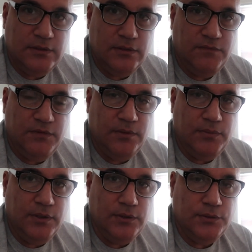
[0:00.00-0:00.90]
in the
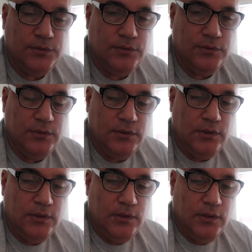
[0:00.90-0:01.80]
Philippines.
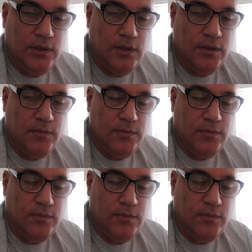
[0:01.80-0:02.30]
A